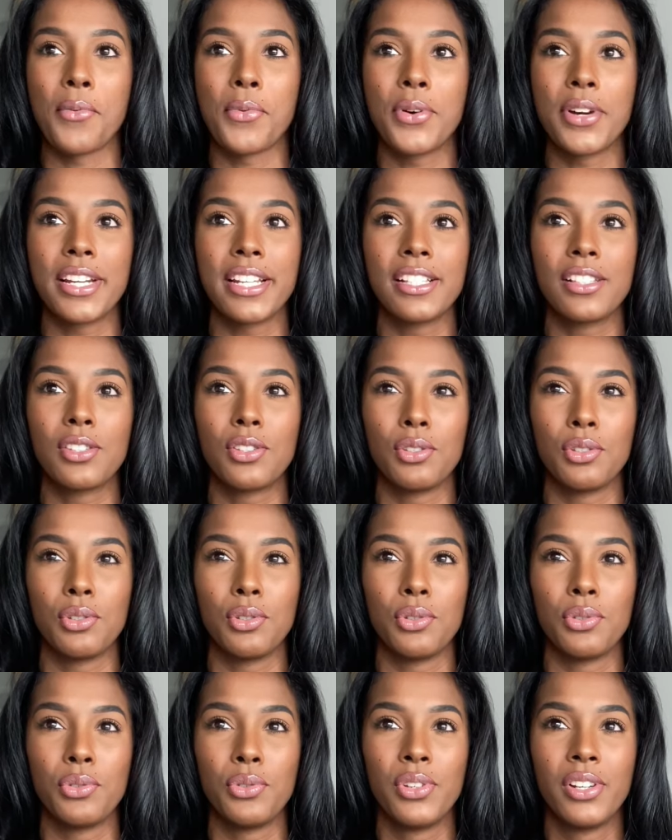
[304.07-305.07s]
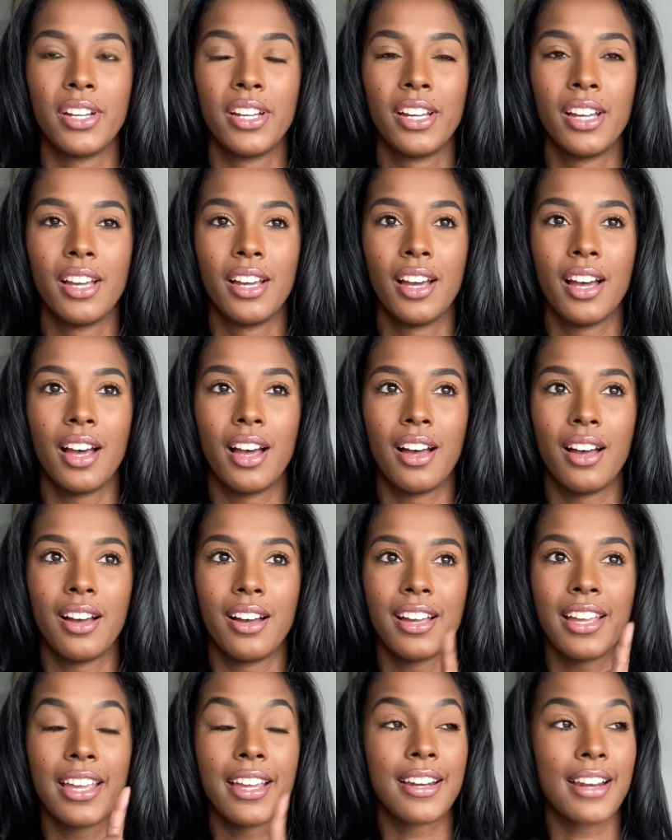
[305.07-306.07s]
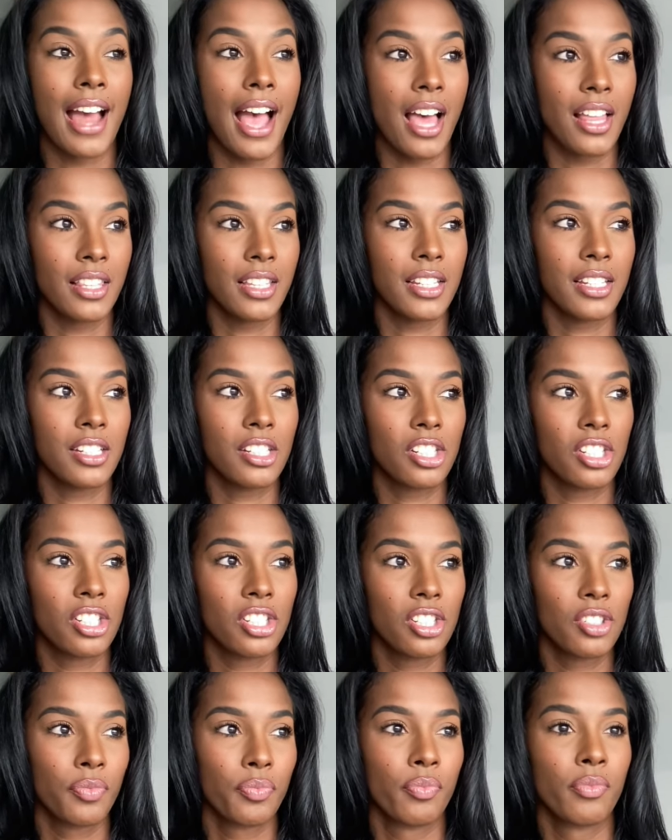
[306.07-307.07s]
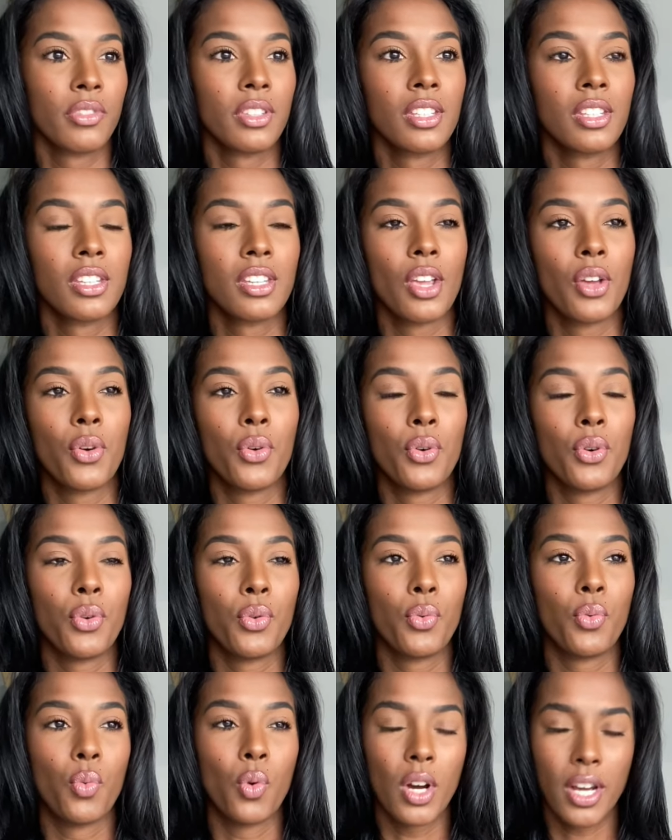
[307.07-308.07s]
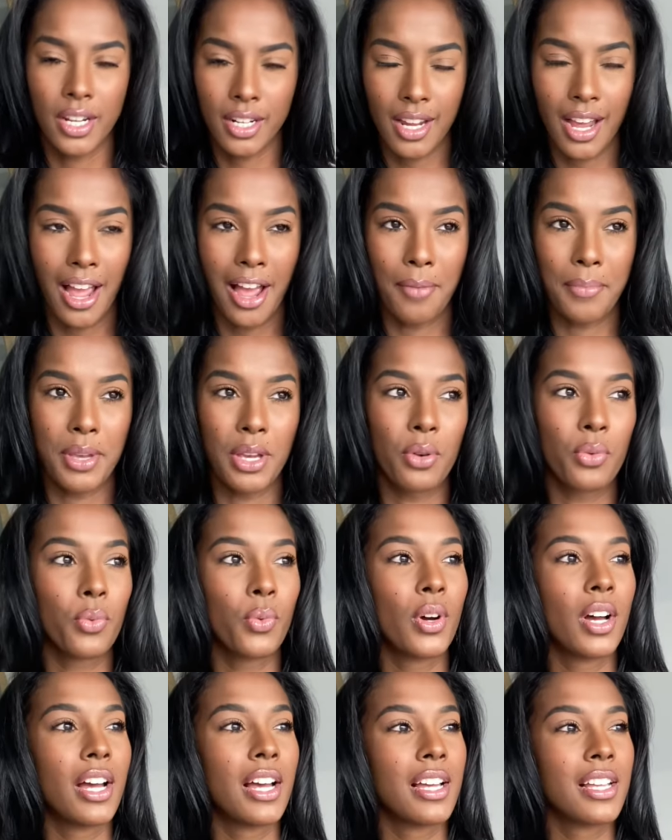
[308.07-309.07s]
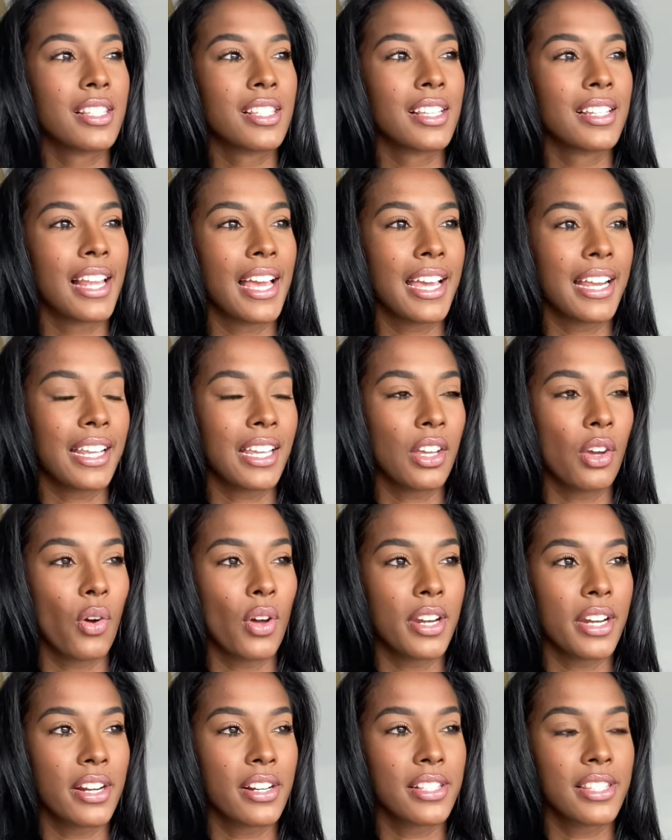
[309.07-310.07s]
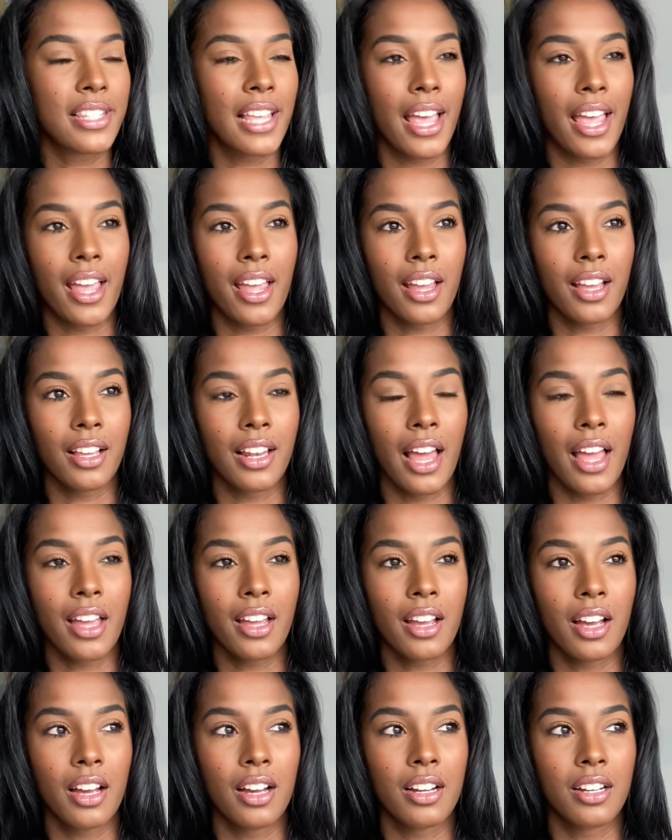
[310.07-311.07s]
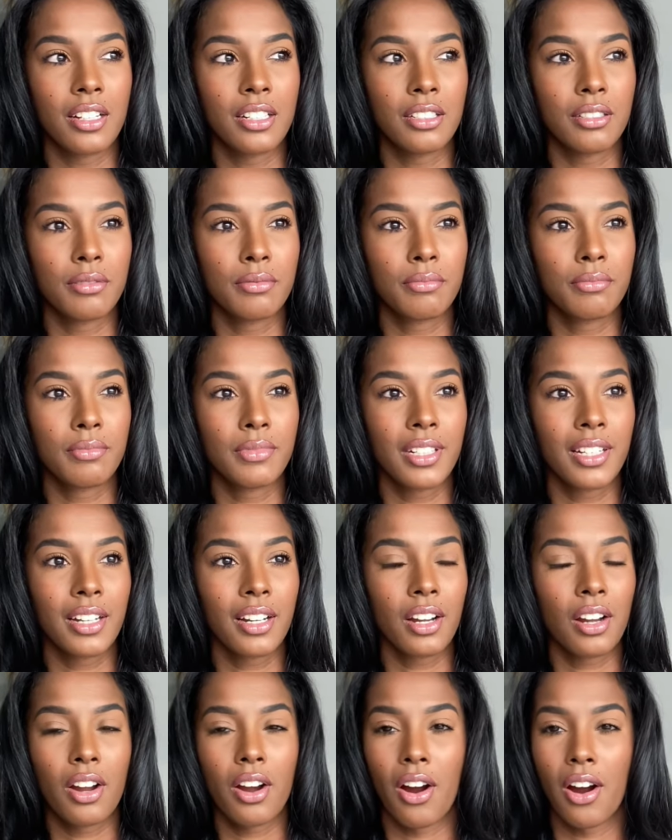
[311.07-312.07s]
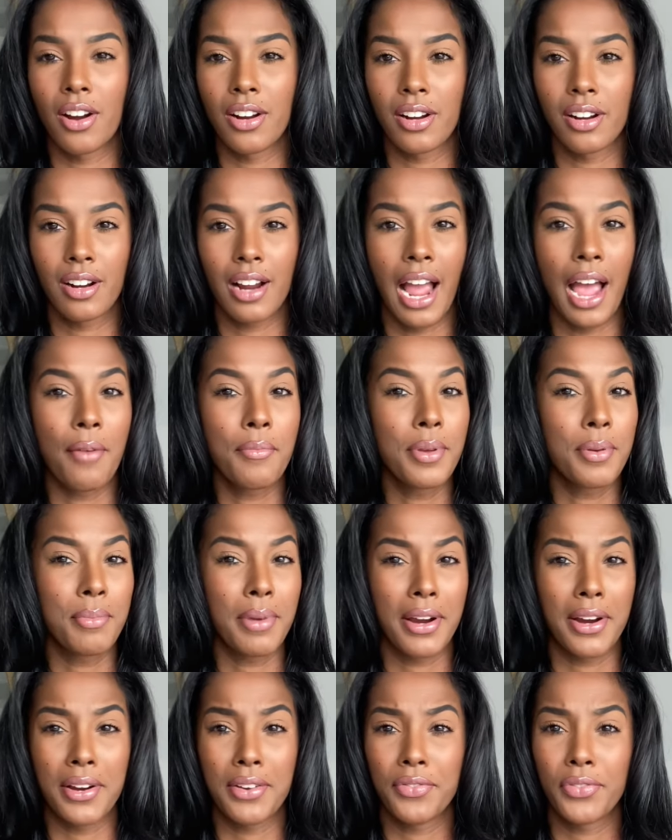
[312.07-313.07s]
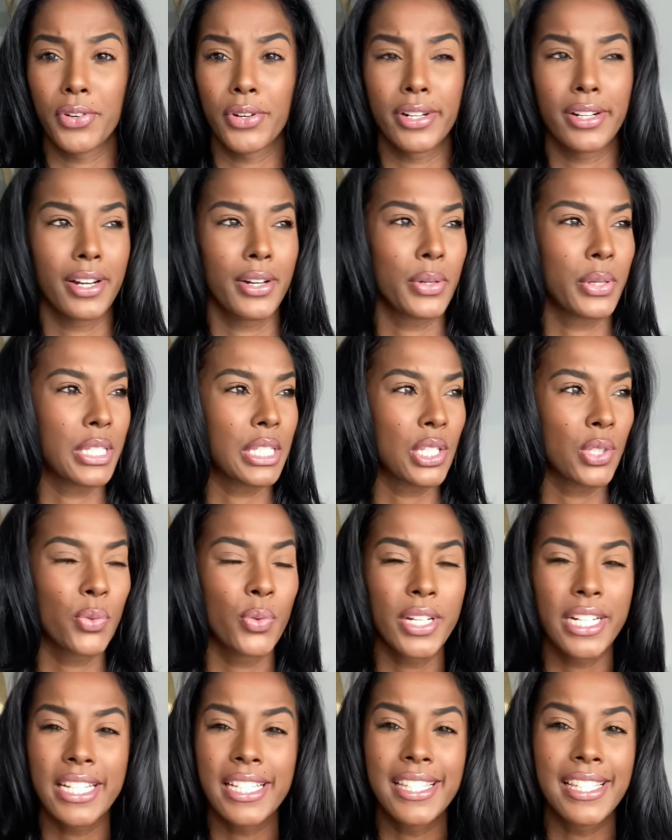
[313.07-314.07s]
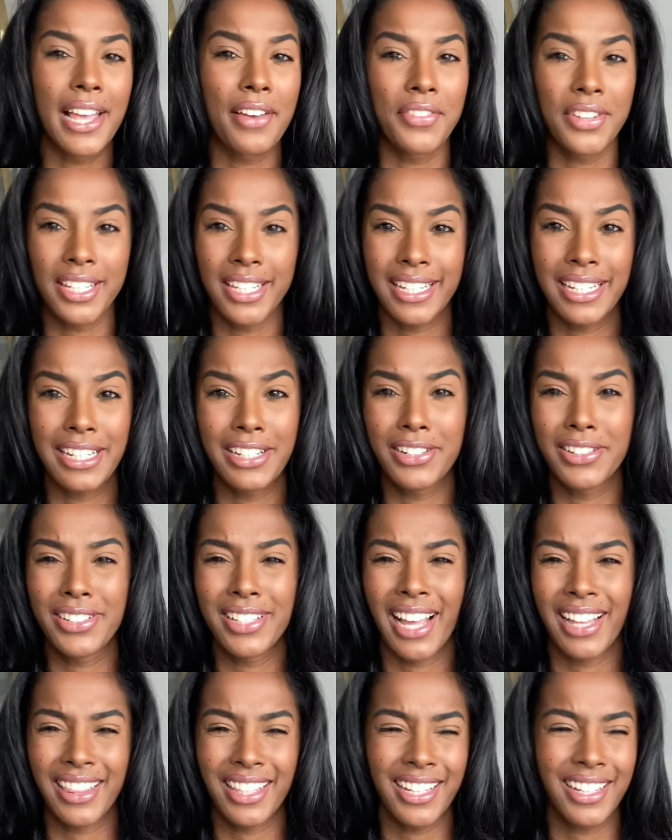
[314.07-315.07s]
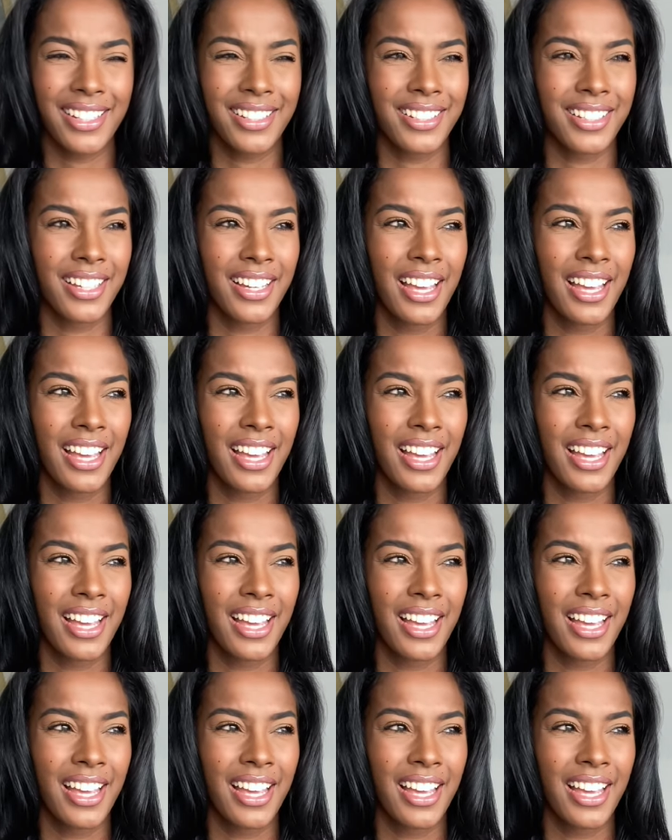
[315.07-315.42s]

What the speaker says: wanted to acknowledge. One comment was a lady on there saying, like, Carter, I've been married for 27 years, I think.